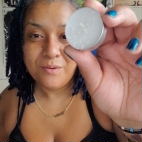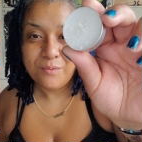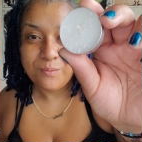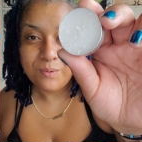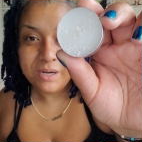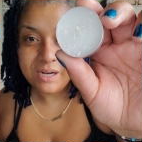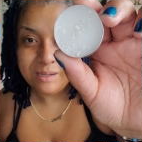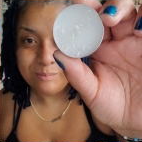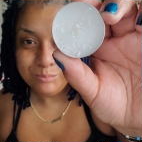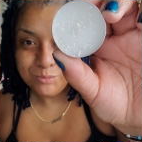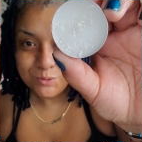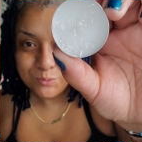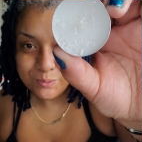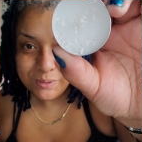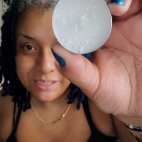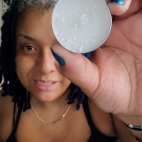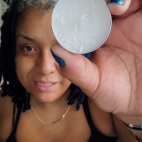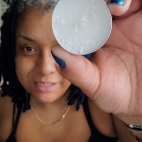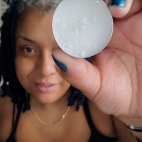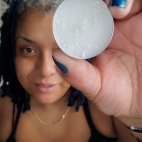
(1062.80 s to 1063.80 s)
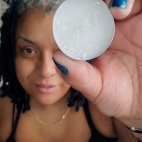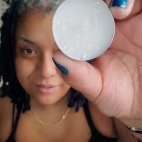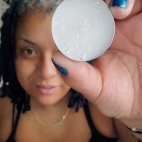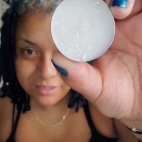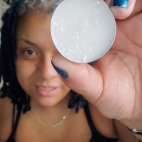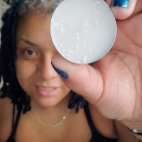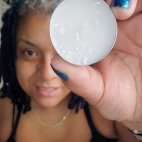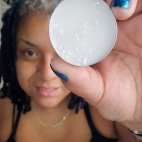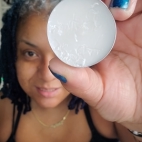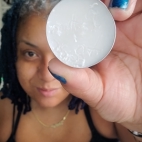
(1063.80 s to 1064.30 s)
what i'm doing here
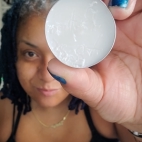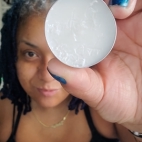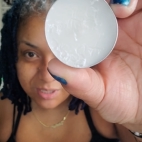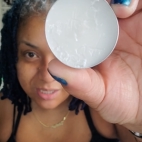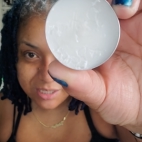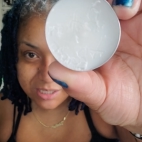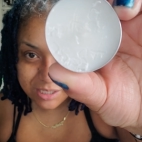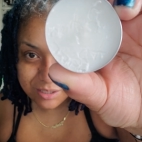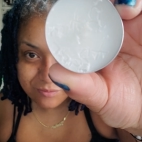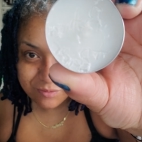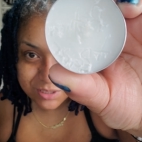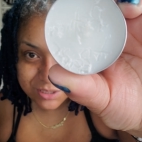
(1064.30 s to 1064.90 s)
is i'm writing